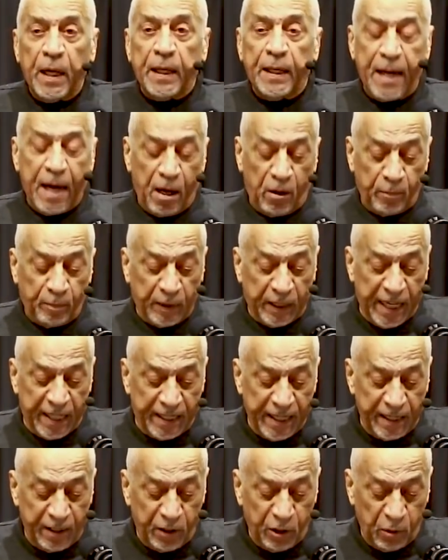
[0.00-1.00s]
Now, but they
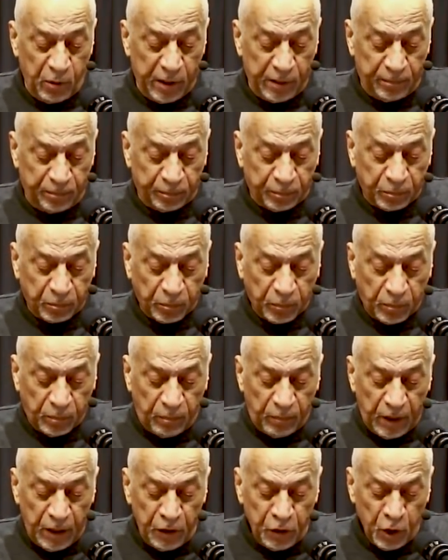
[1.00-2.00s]
didn't do it.
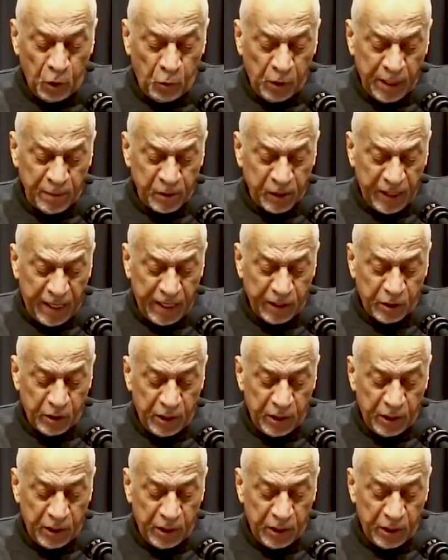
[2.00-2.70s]
So what I'm saying